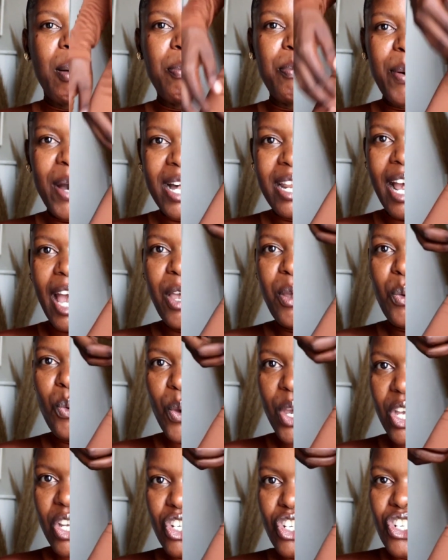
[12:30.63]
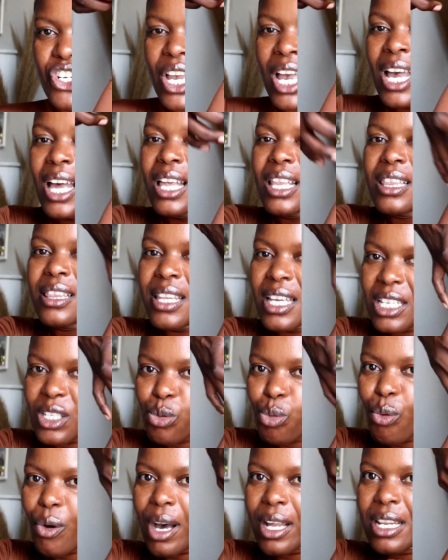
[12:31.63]
But I wish this
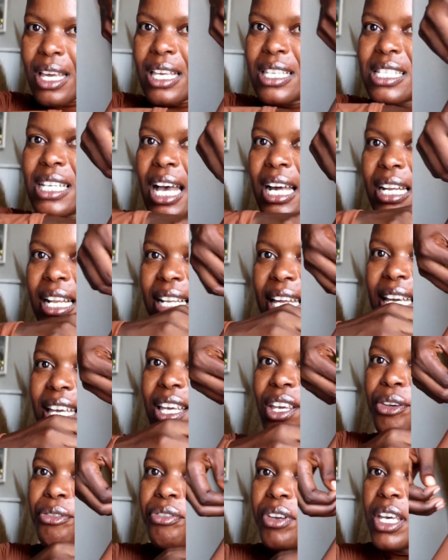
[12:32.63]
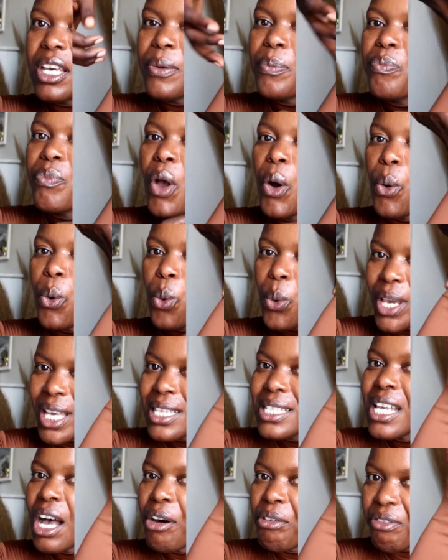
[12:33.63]
one, it's kind of like giving
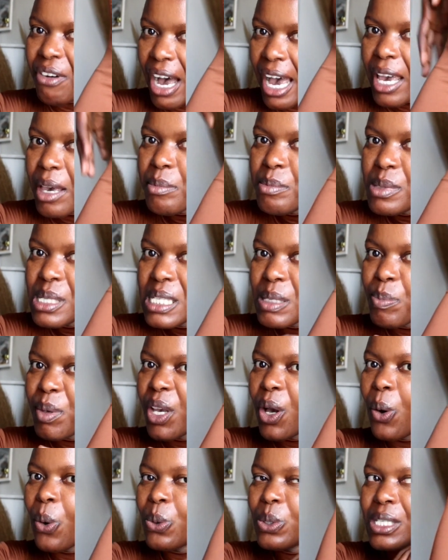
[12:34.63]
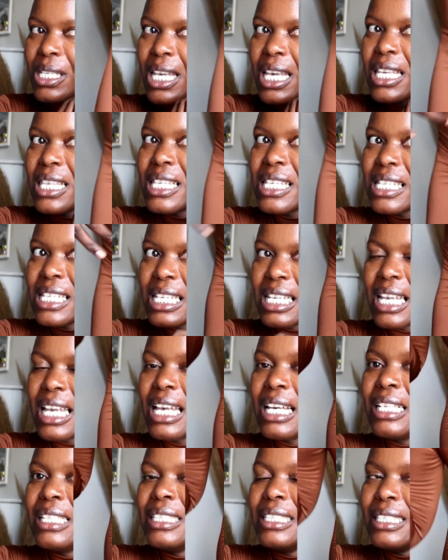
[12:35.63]
winter vibes, because it's
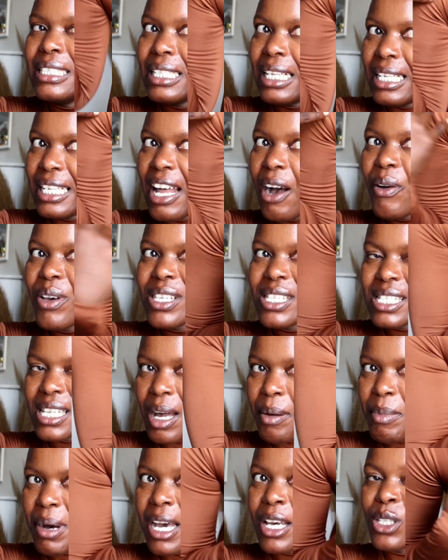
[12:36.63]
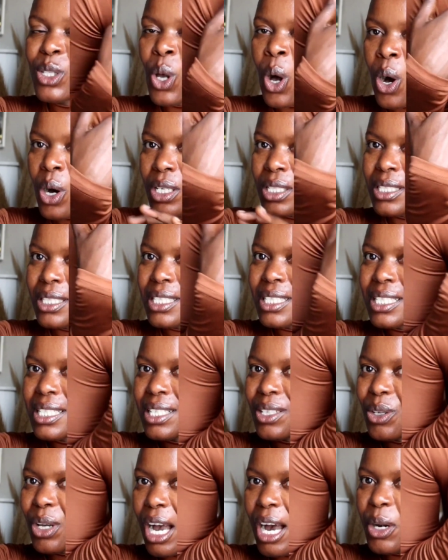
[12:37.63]
now it's summer, it's hot,
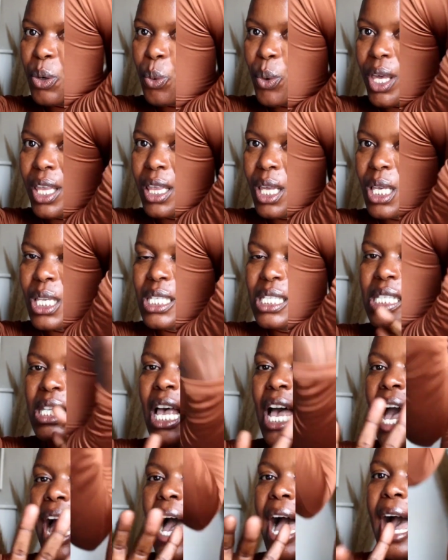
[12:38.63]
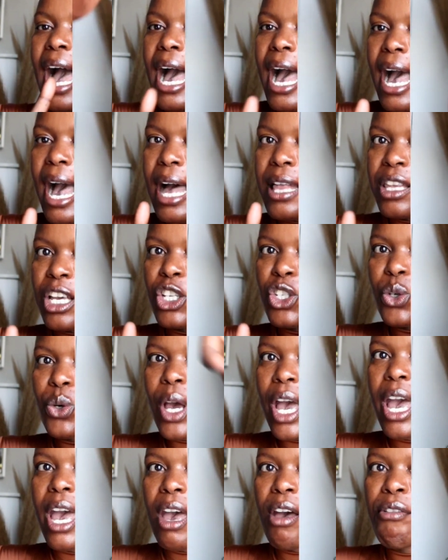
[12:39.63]
you can't wear this. They do
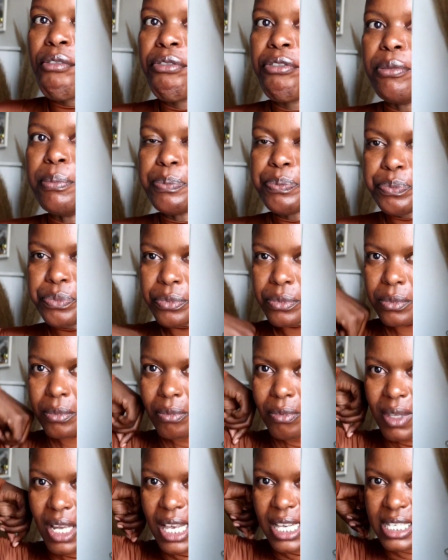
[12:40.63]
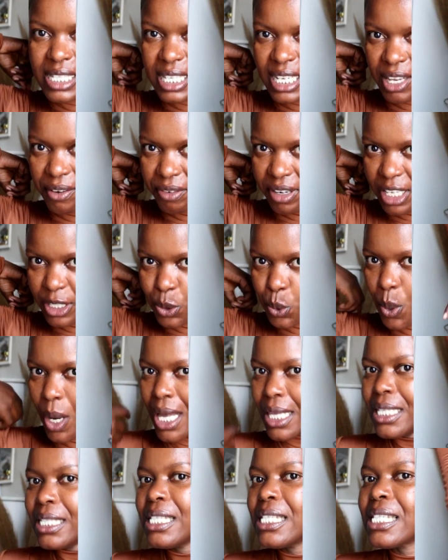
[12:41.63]
have sleeveless
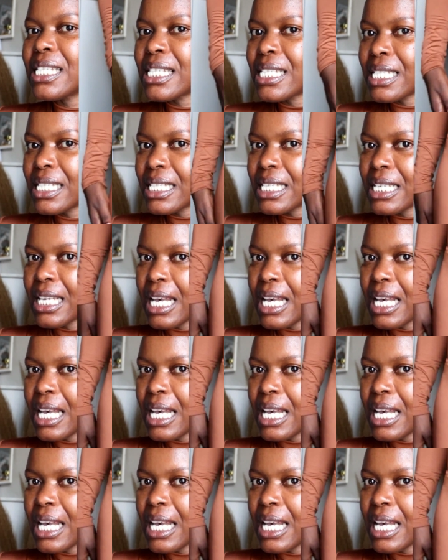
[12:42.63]
ones,